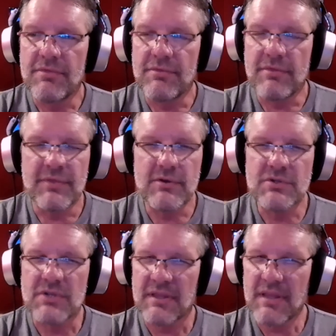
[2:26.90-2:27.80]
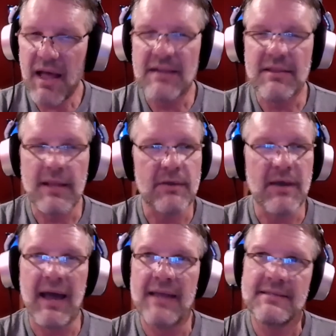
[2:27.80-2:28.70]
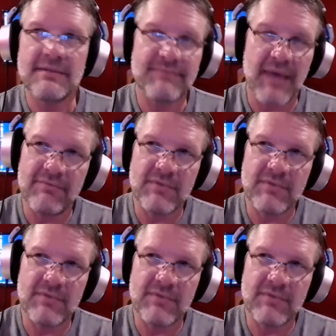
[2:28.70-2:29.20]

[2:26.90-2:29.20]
There's a lot of I've